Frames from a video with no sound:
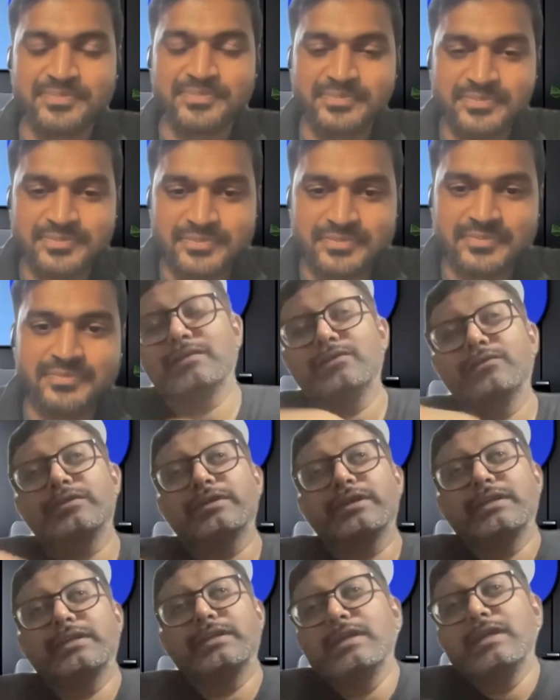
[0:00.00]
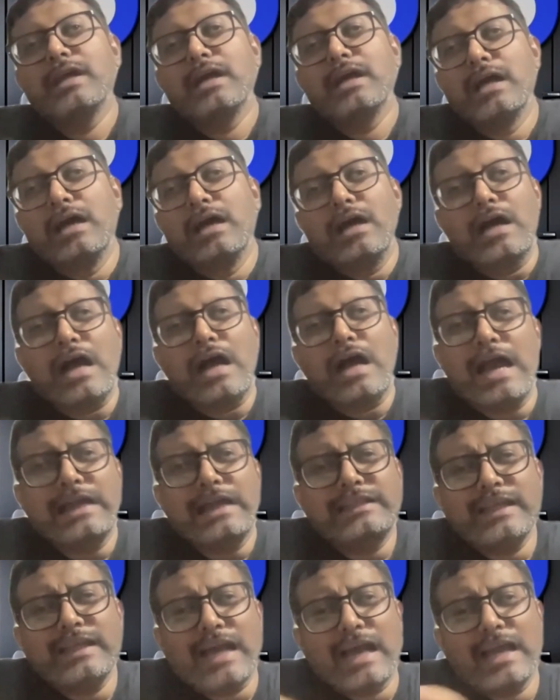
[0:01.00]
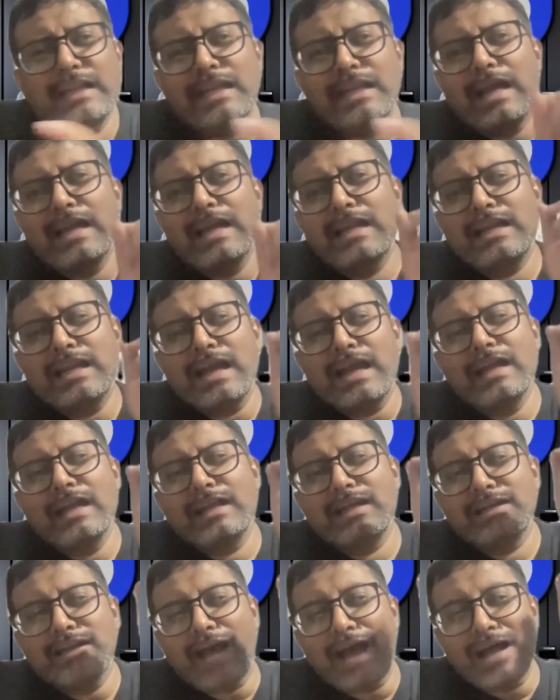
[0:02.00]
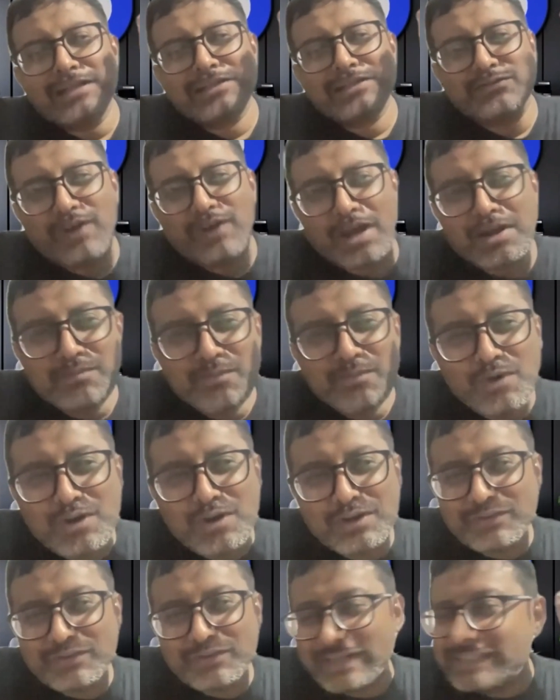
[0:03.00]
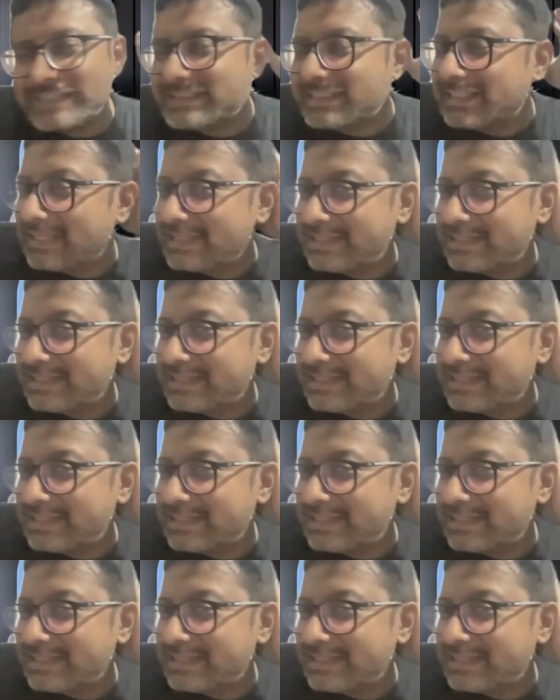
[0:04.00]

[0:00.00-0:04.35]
Okay. I think I'll ask one more question,